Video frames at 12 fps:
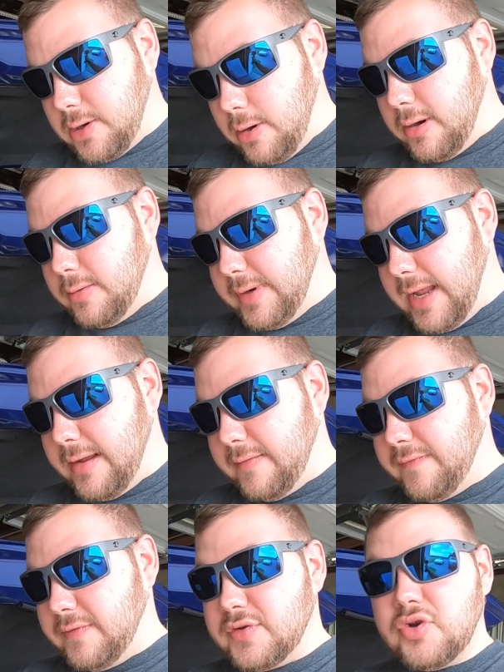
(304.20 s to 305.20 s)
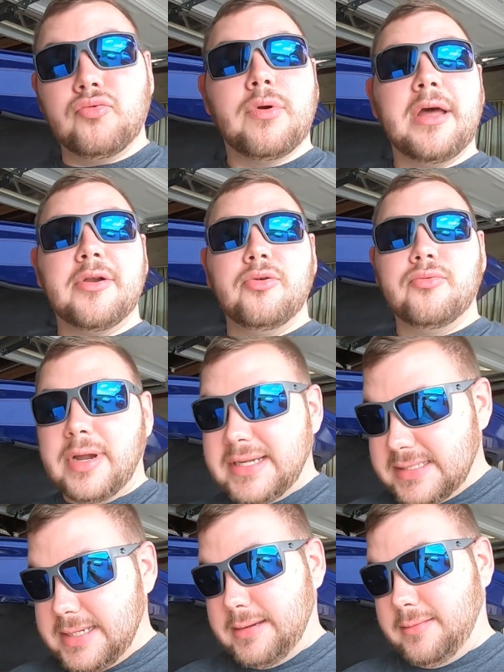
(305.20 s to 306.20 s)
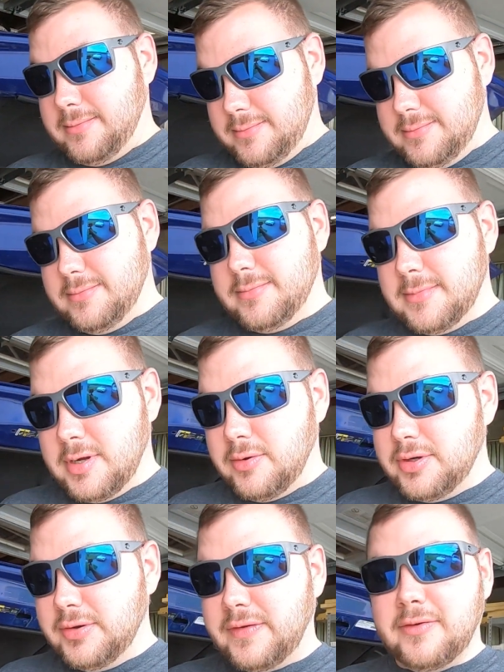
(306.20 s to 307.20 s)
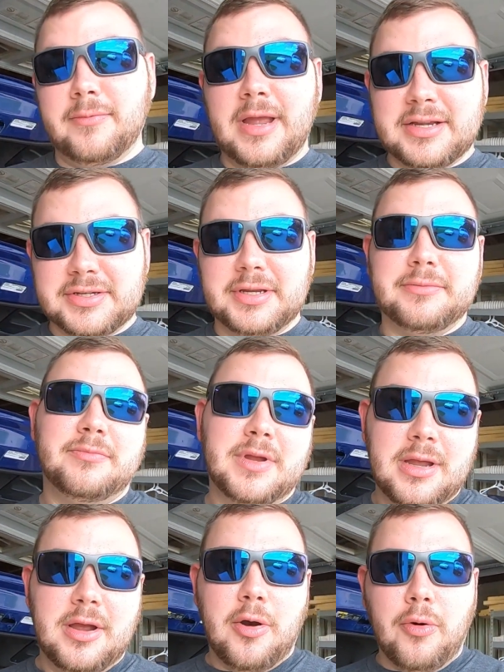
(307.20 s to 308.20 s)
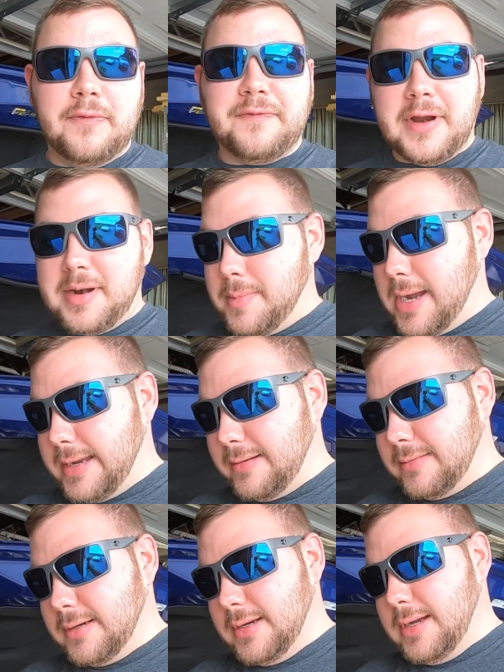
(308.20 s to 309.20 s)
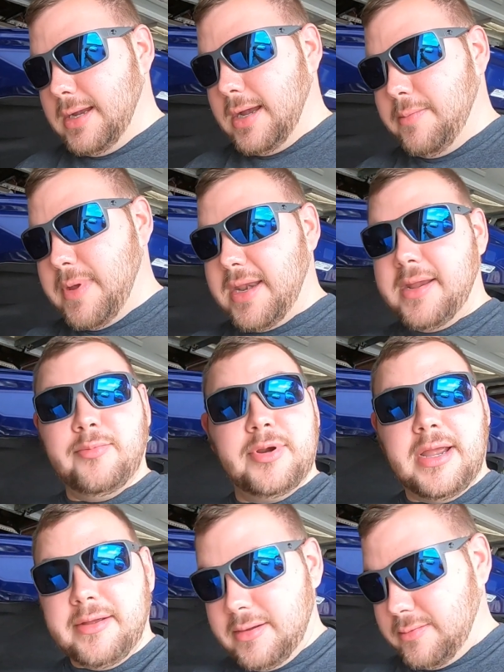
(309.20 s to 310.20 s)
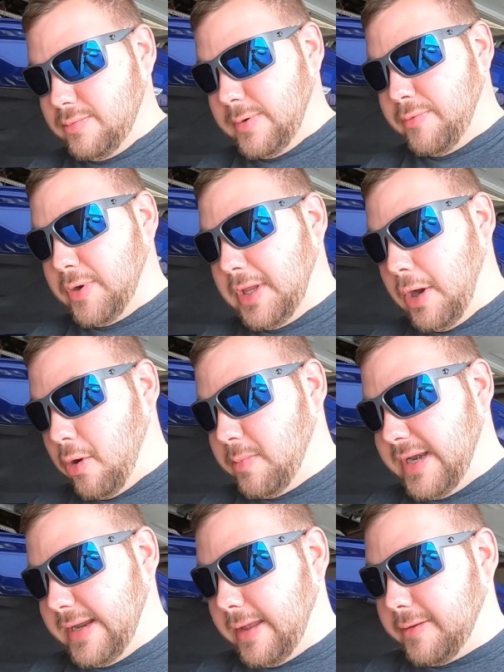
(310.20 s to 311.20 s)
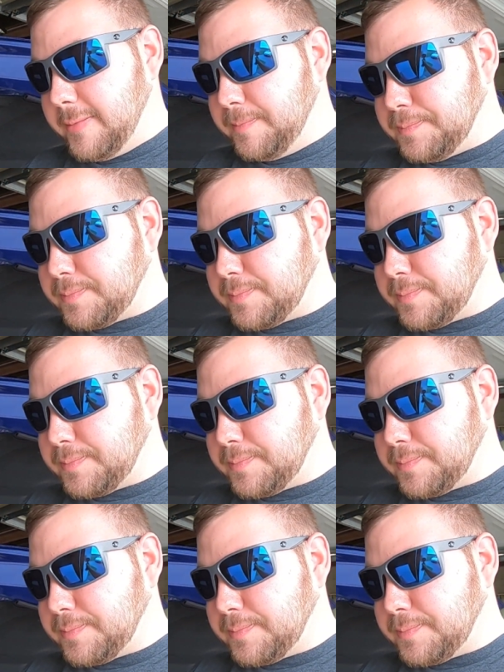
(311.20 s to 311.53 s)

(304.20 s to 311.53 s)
car, we have Torado Racing on YouTube. Actually, an old friend of mine. I met him when we were in the Army together.